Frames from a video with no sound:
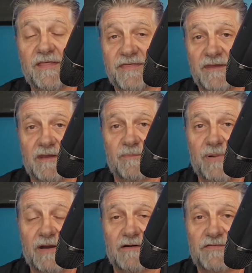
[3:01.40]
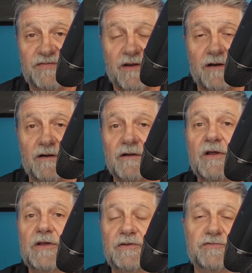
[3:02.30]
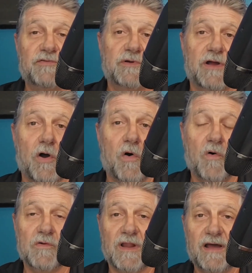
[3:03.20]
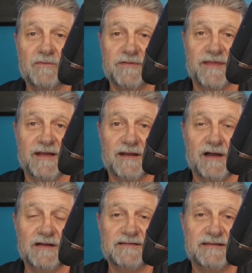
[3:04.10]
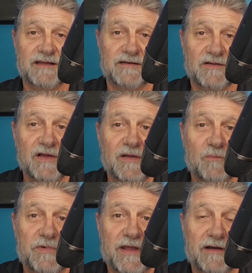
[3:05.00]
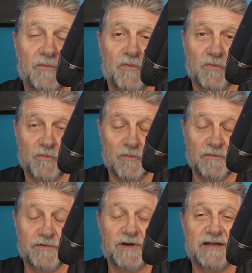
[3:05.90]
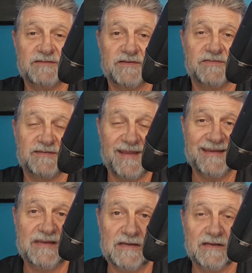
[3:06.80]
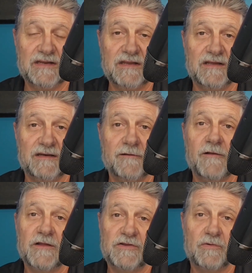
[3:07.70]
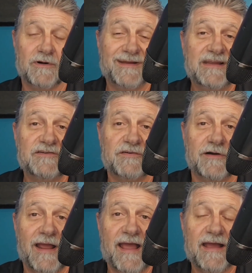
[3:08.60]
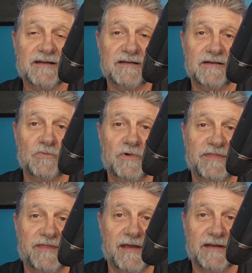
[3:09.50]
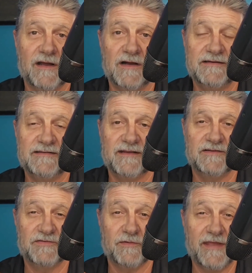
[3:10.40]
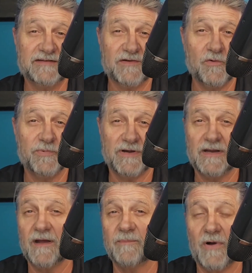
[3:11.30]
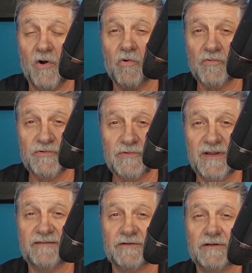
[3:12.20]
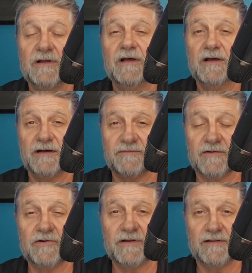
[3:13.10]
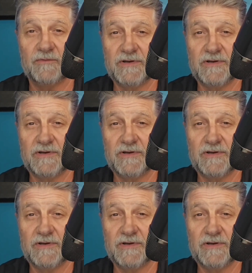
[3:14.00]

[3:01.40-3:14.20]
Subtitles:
think, pair, share. You're doing a whole lot with that content. Now, you're not just taking it in, you are interacting with that content. So that's opening up a whole new level of learning that